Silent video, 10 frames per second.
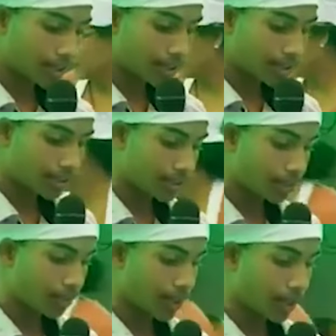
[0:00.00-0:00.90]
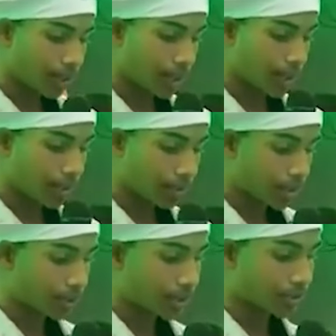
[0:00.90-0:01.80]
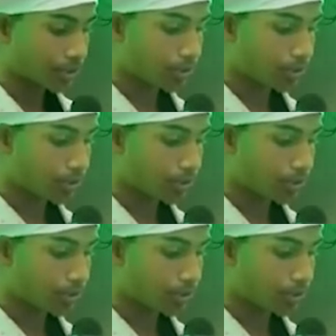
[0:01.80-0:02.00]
easy to make, and nutritious.